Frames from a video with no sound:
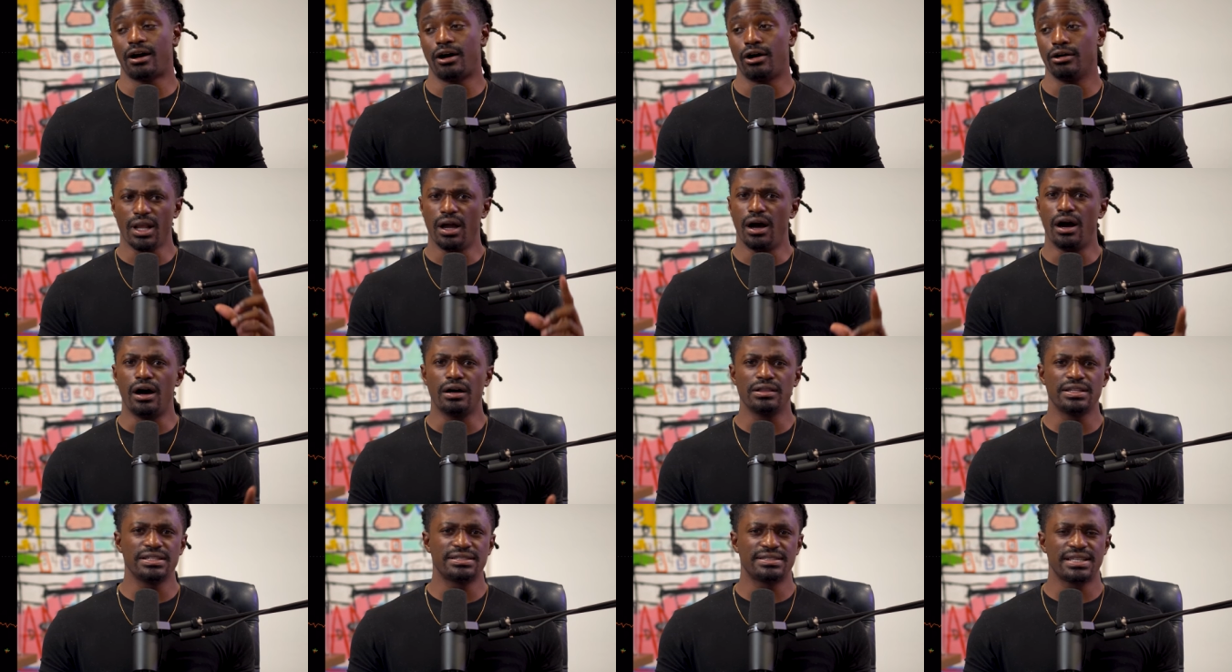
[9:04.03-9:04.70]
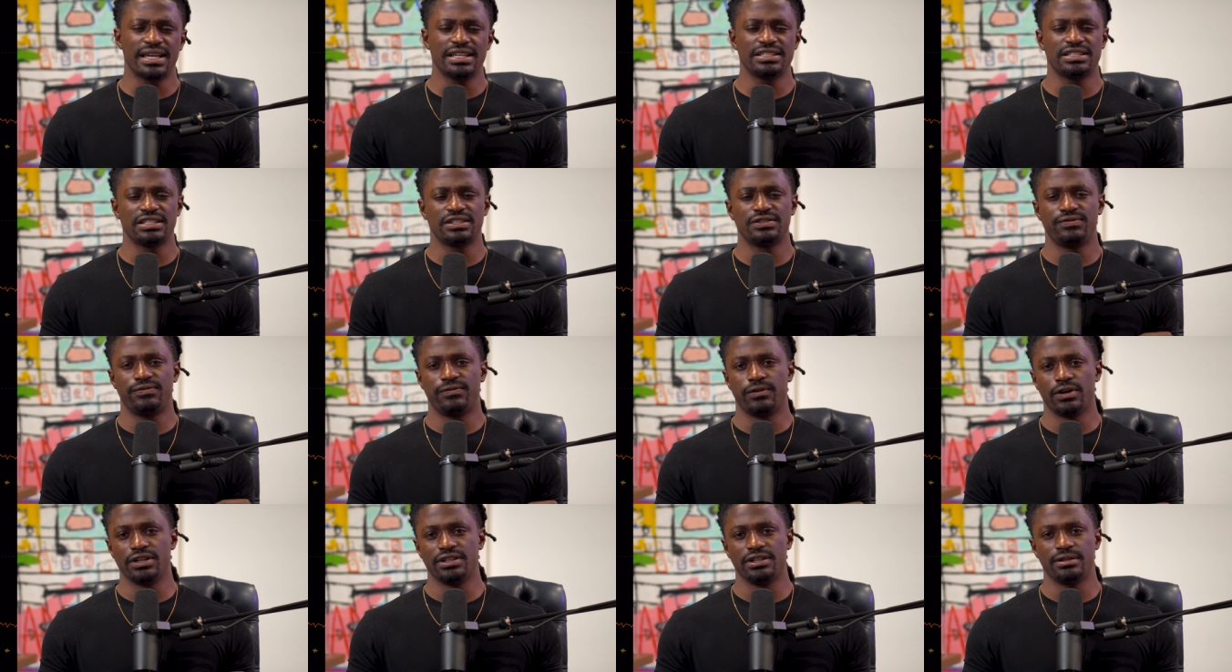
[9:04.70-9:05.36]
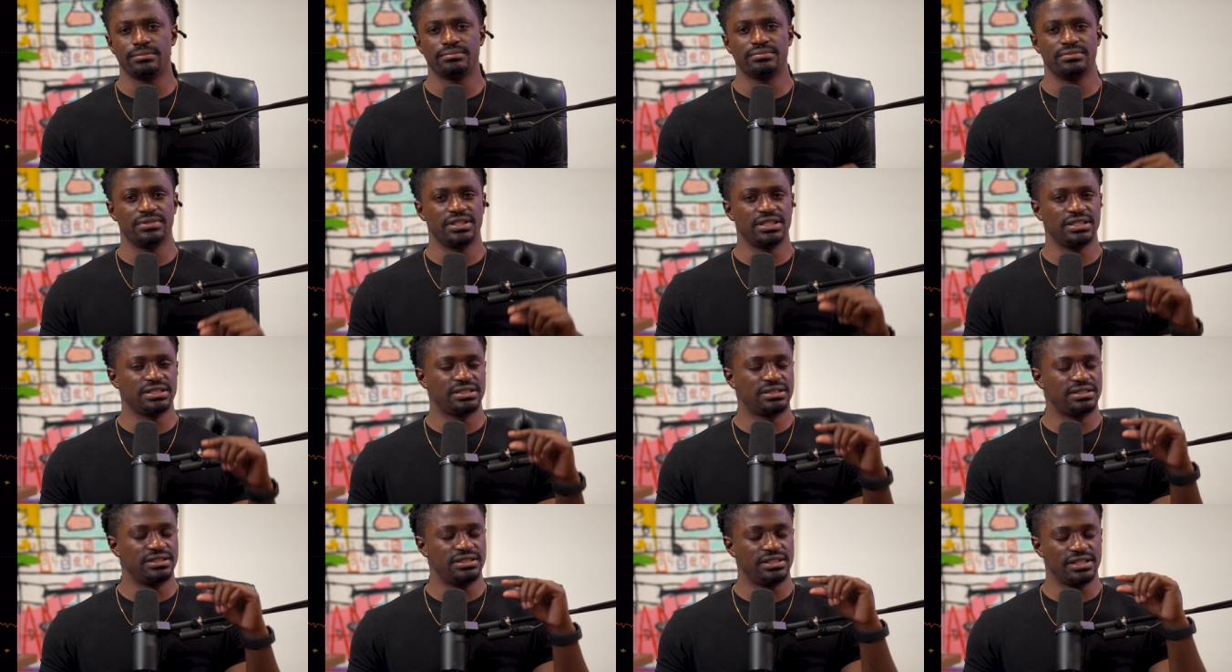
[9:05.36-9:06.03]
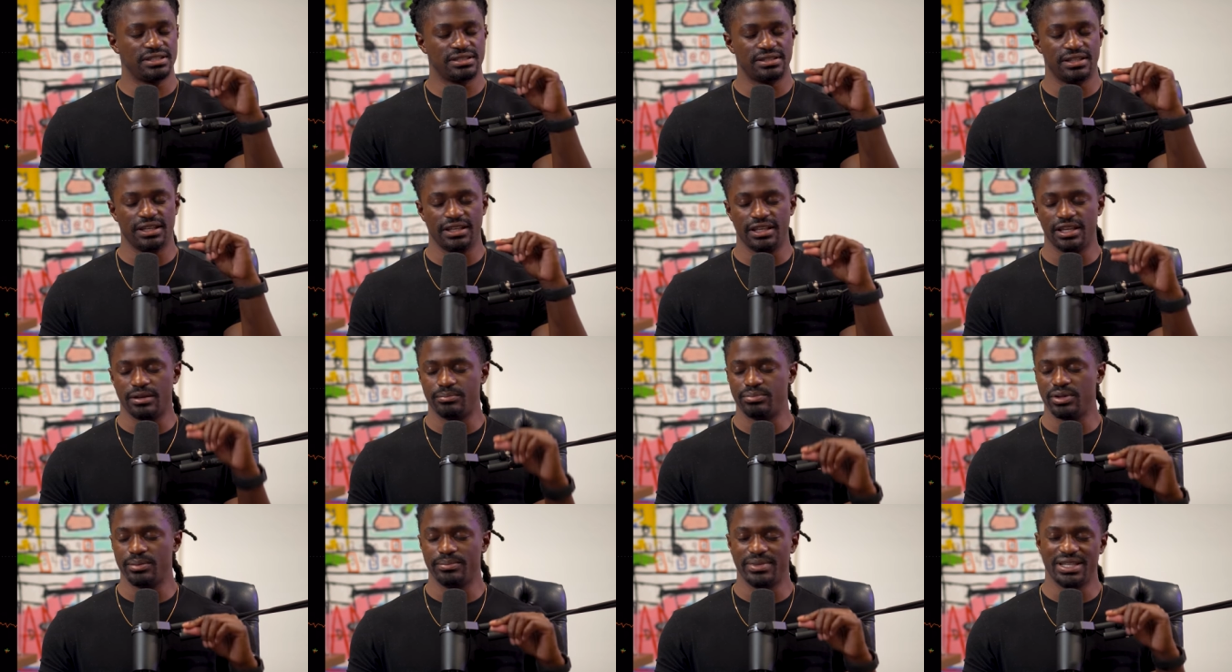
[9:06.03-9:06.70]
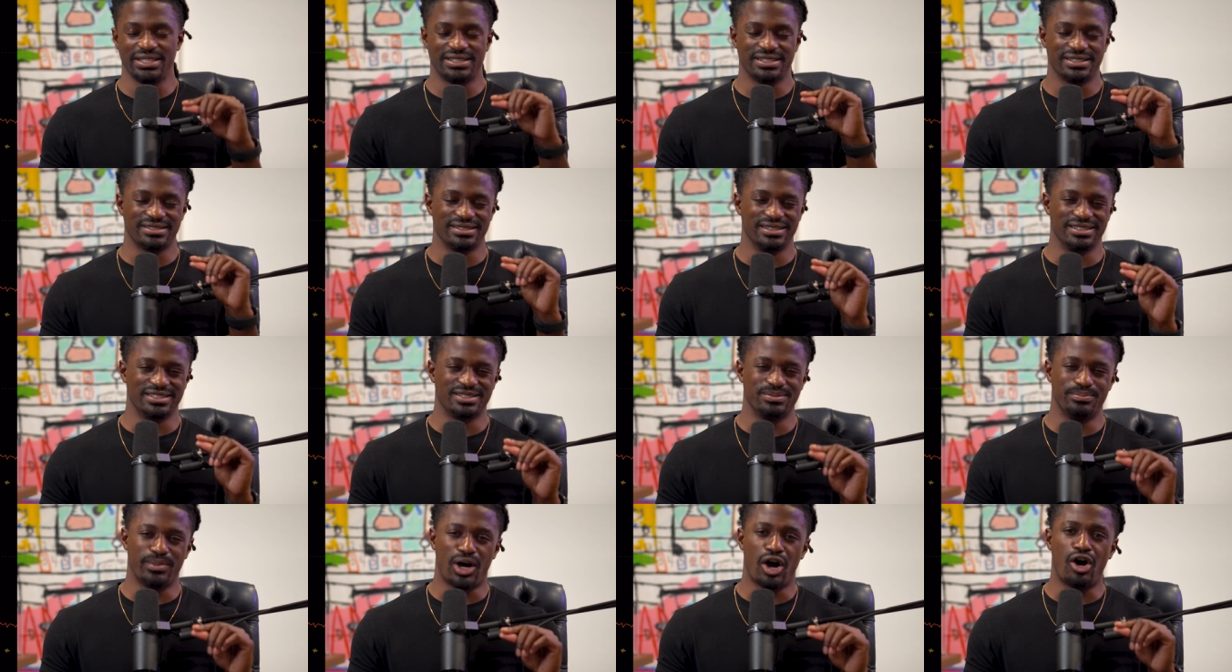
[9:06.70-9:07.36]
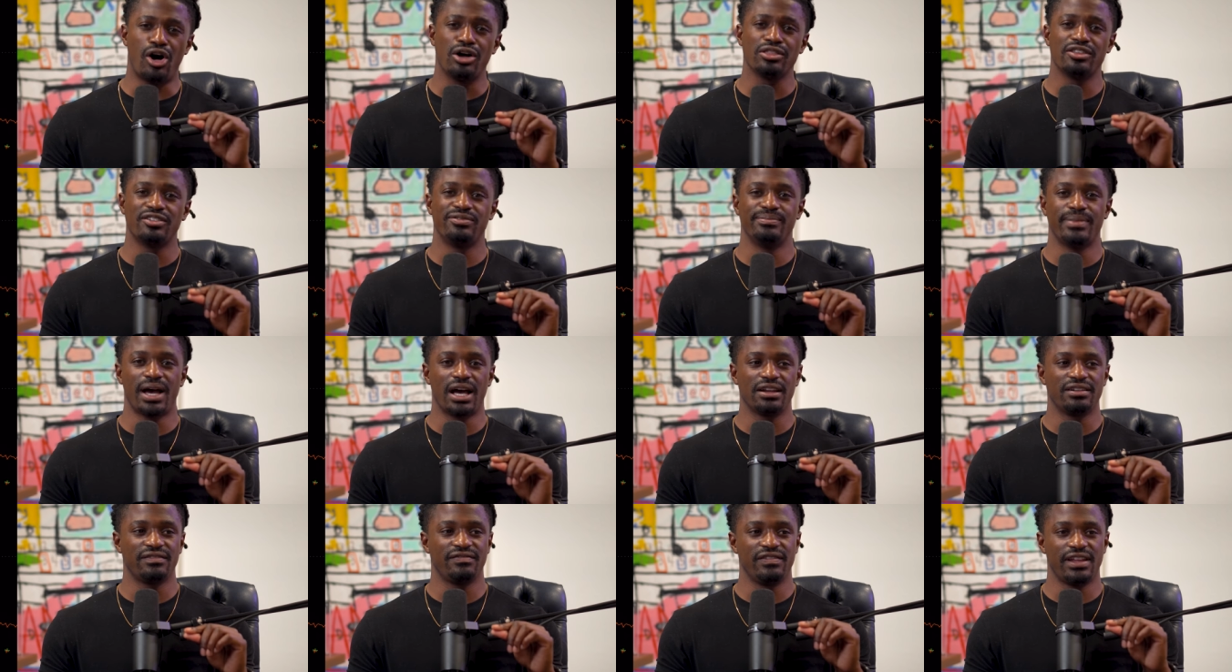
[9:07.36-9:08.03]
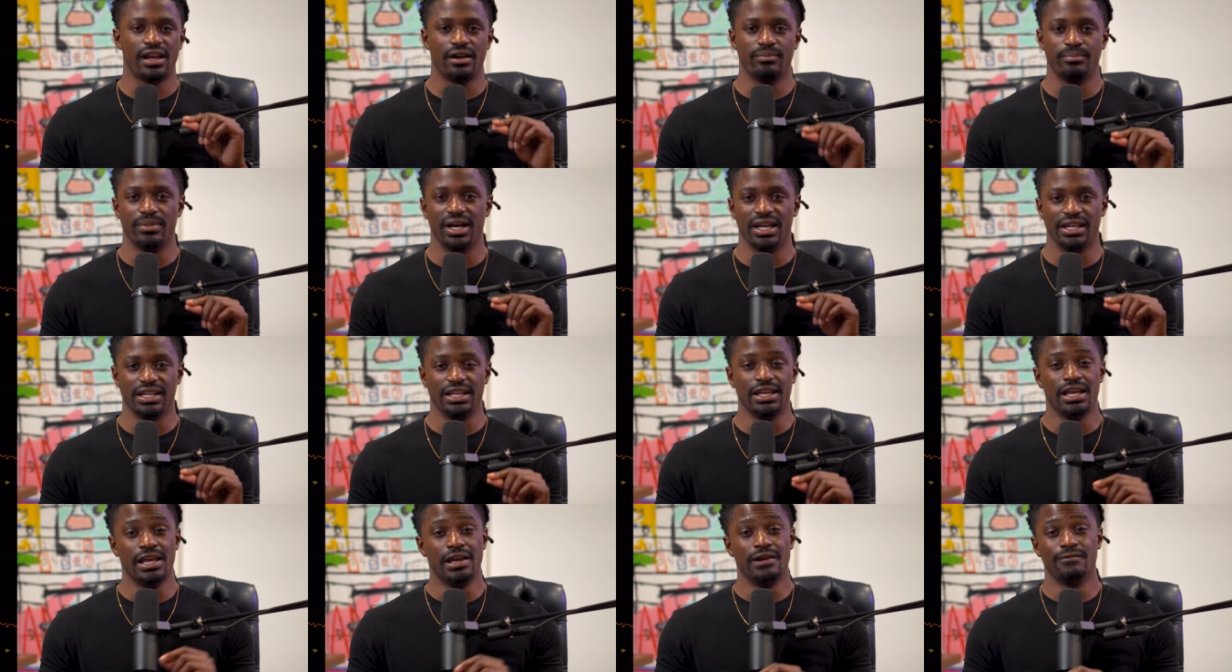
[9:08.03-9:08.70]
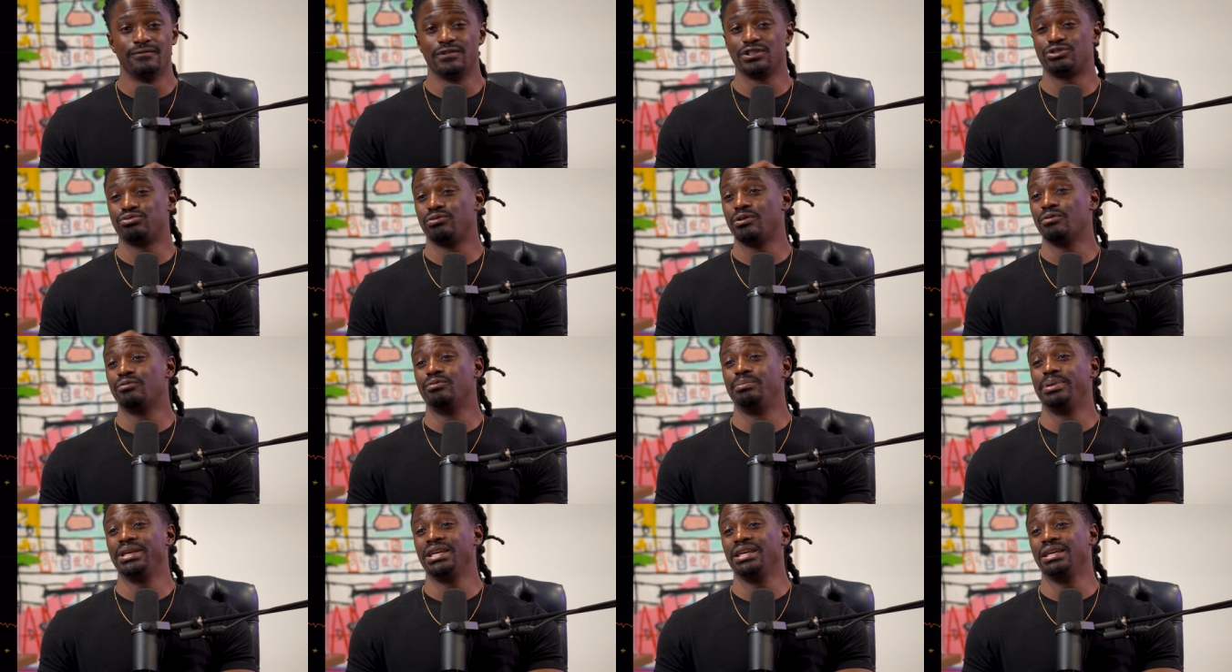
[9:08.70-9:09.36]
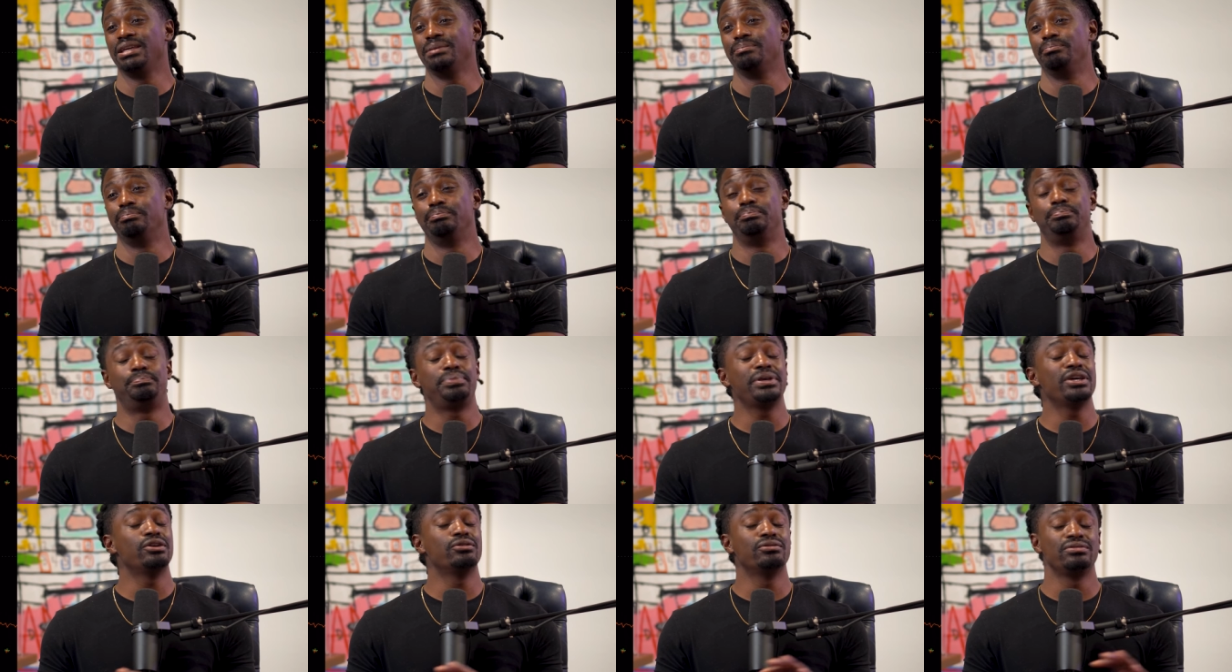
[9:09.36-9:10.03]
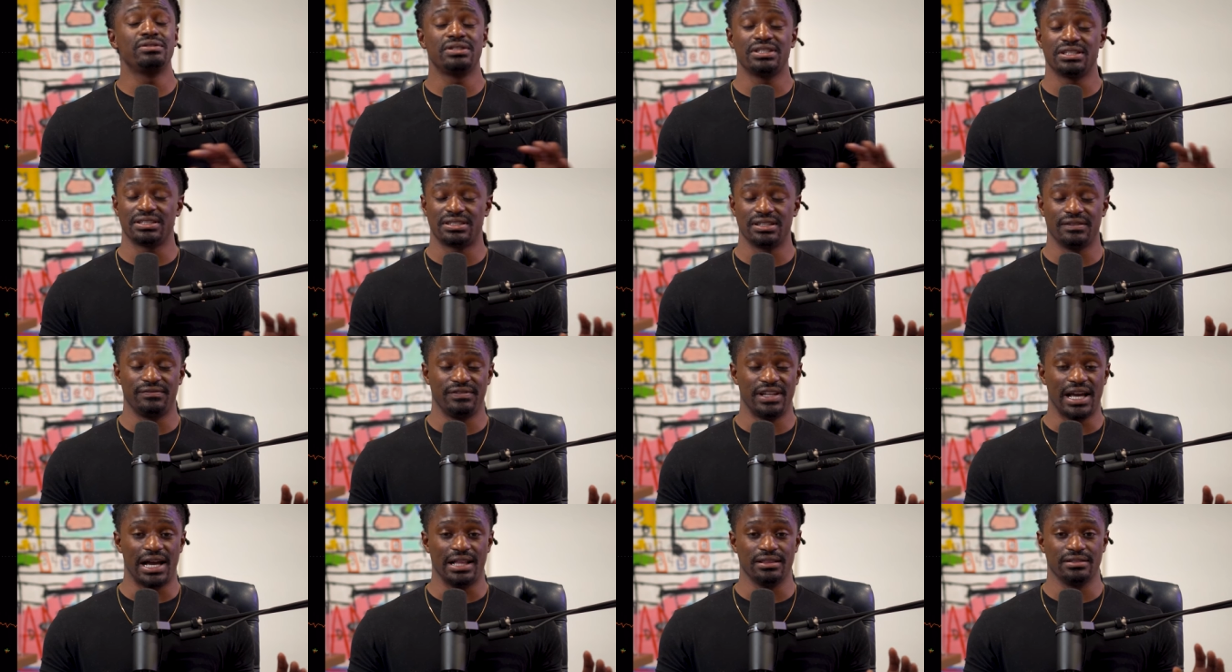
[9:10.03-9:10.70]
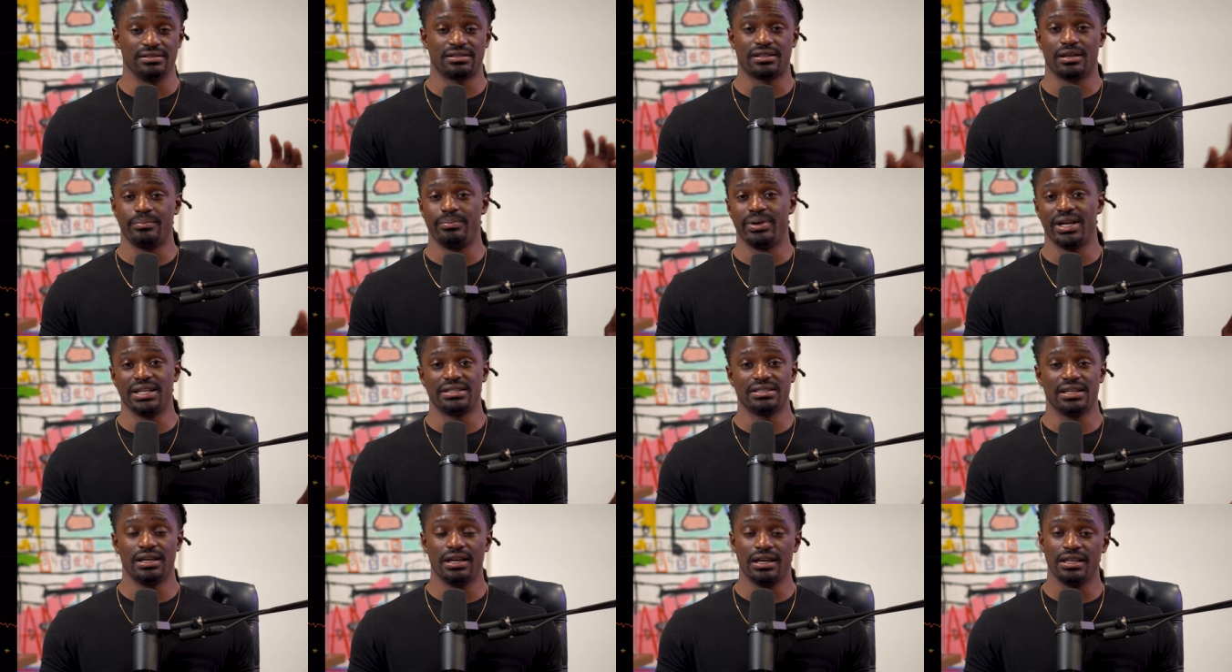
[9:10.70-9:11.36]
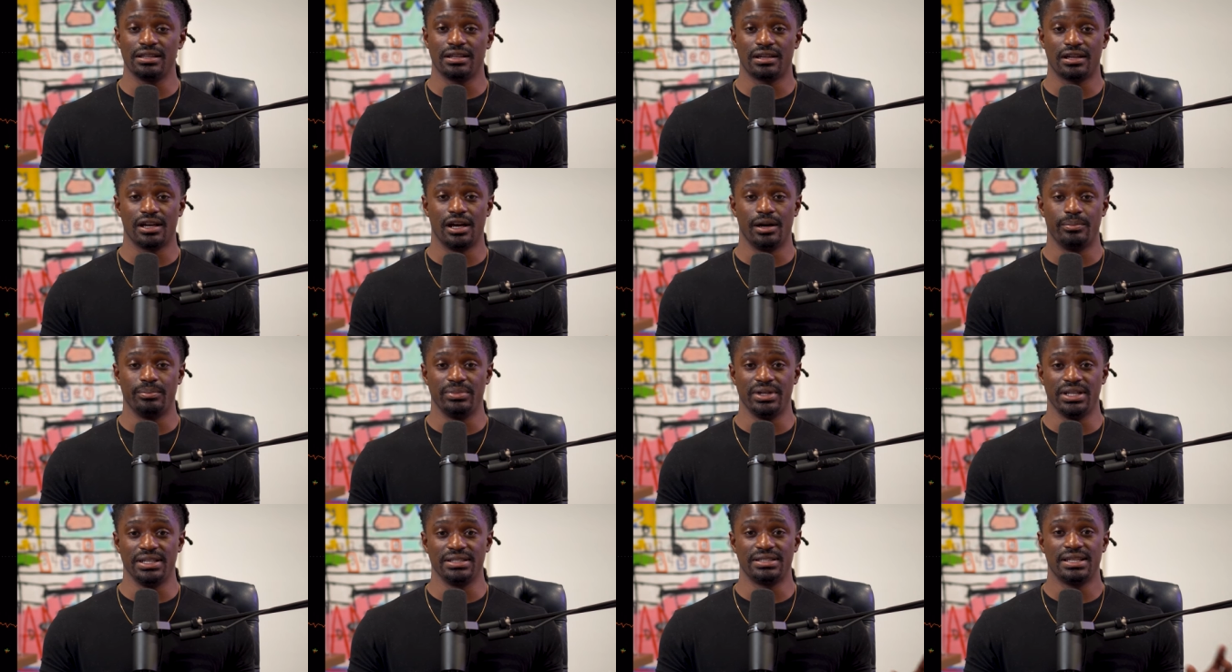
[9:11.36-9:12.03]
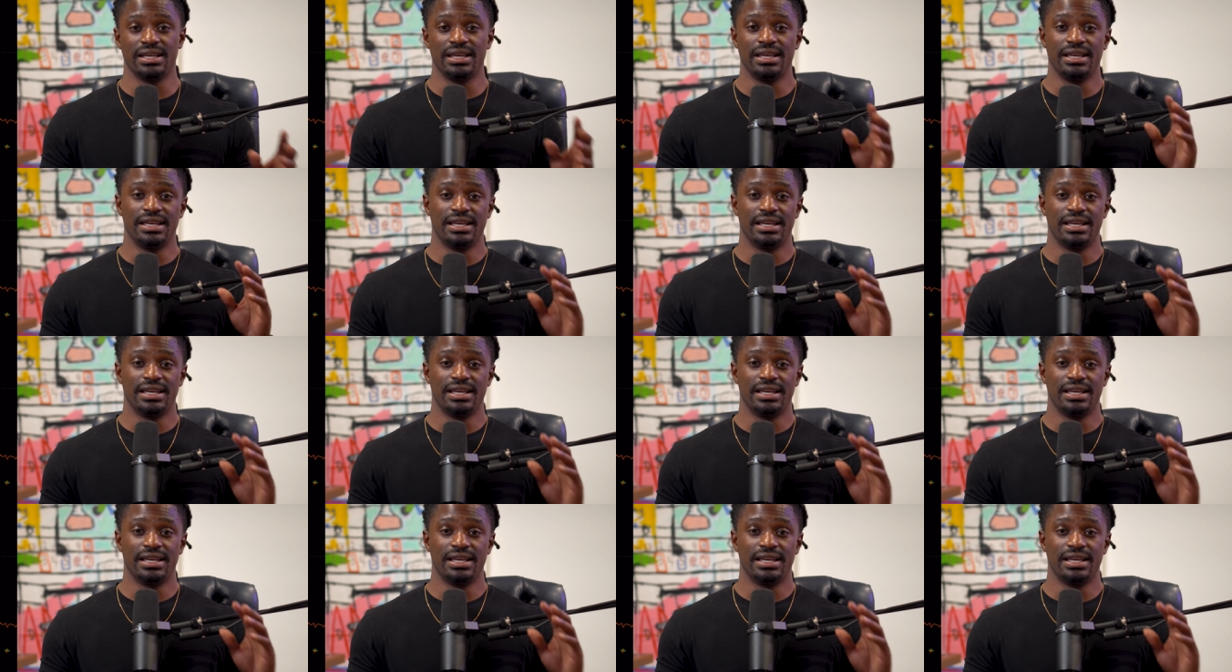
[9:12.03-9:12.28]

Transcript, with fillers: All, all it takes is for them is just to implement just a small amount of their money, which will be billions of dollars compared to other companies